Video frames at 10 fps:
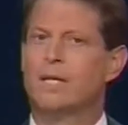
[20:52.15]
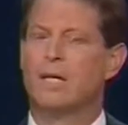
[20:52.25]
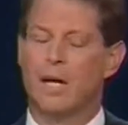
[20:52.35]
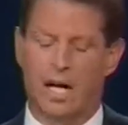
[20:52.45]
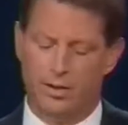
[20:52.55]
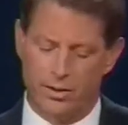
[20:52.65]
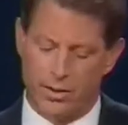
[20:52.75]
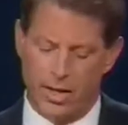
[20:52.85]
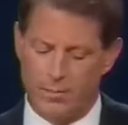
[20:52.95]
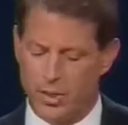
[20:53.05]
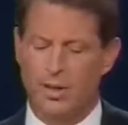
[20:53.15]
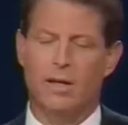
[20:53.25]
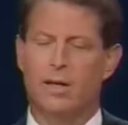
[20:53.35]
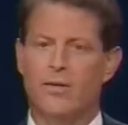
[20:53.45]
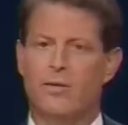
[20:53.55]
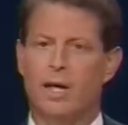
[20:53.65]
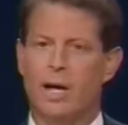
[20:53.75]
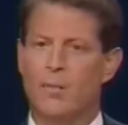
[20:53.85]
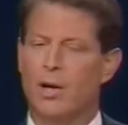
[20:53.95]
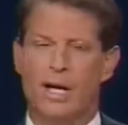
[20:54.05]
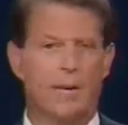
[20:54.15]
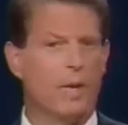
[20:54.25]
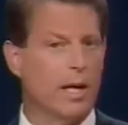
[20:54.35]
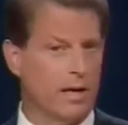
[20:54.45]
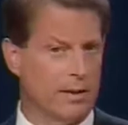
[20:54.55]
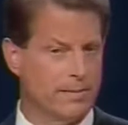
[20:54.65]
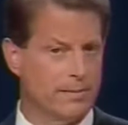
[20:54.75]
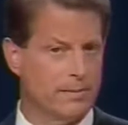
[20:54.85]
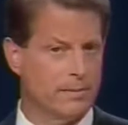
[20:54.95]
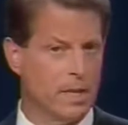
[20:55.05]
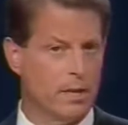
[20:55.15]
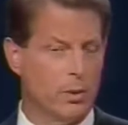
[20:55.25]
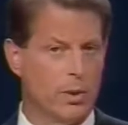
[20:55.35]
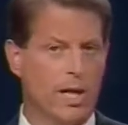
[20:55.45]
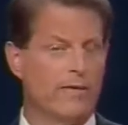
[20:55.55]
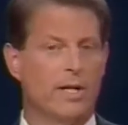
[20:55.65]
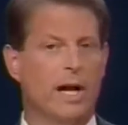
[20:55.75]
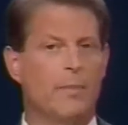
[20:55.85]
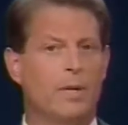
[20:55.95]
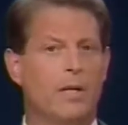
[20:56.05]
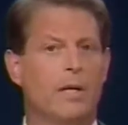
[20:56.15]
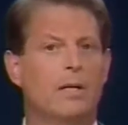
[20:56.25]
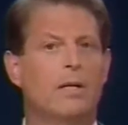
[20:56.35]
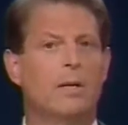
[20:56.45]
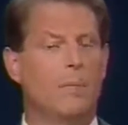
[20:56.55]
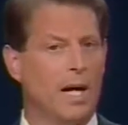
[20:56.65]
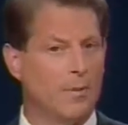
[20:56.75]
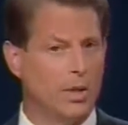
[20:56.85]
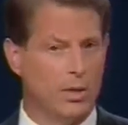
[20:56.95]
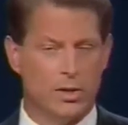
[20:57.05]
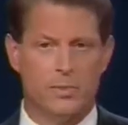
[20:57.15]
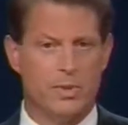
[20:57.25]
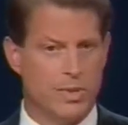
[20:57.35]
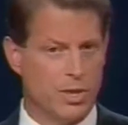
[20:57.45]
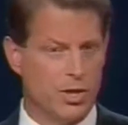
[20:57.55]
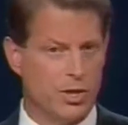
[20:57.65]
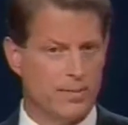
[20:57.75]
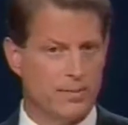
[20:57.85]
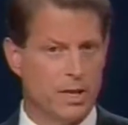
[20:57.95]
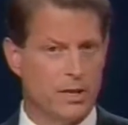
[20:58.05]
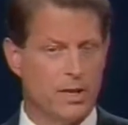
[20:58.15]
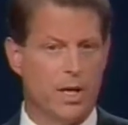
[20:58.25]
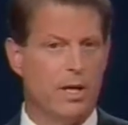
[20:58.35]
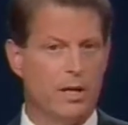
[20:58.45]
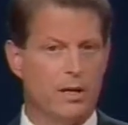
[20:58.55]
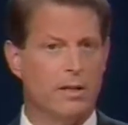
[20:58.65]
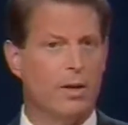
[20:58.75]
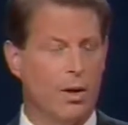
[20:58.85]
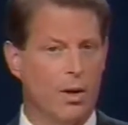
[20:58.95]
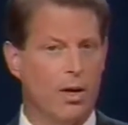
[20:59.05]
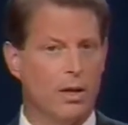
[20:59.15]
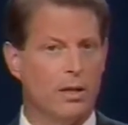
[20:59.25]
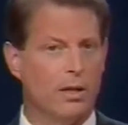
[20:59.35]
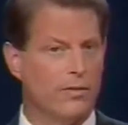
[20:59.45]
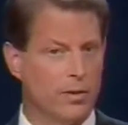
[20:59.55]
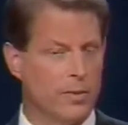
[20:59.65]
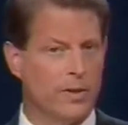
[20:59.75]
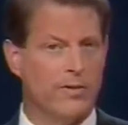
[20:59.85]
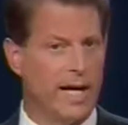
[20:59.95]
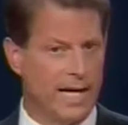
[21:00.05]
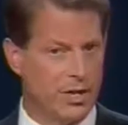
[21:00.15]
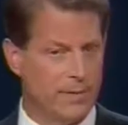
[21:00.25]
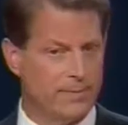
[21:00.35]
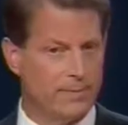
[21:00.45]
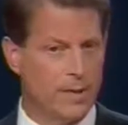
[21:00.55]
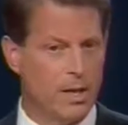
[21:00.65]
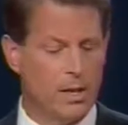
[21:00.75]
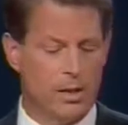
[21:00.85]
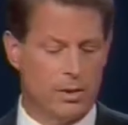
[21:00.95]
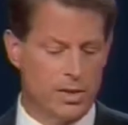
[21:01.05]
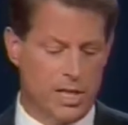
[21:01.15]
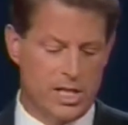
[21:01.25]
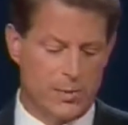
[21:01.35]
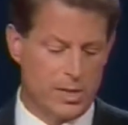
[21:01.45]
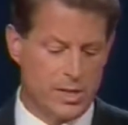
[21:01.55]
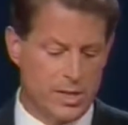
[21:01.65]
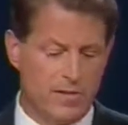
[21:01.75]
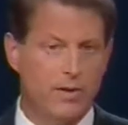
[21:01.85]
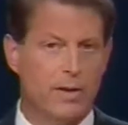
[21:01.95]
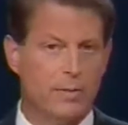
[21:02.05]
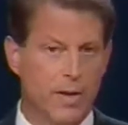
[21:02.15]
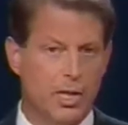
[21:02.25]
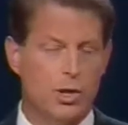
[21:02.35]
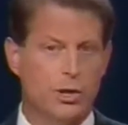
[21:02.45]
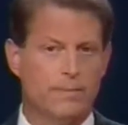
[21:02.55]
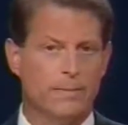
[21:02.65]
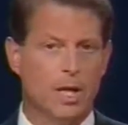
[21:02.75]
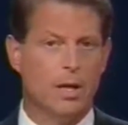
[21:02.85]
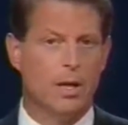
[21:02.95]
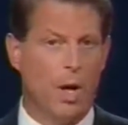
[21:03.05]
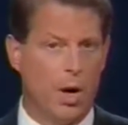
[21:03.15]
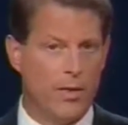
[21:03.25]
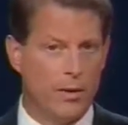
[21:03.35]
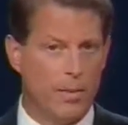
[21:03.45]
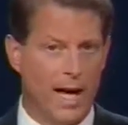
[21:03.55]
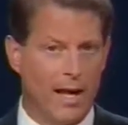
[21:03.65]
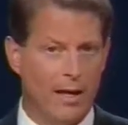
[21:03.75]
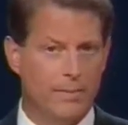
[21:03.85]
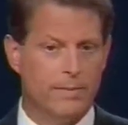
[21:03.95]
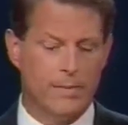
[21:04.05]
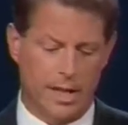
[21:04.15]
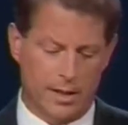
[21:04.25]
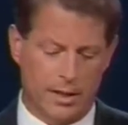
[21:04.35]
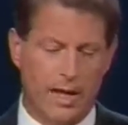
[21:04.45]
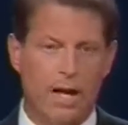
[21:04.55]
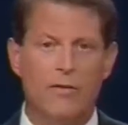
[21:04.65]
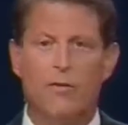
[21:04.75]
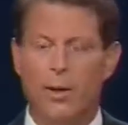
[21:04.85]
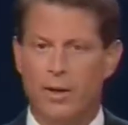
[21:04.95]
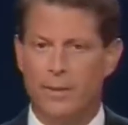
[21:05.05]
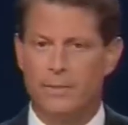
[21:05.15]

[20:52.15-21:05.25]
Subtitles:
I do not believe that Abraham Lincoln would have adopted Bob Dole's position to end all affirmative action. There is a specific measure on the ballot in California.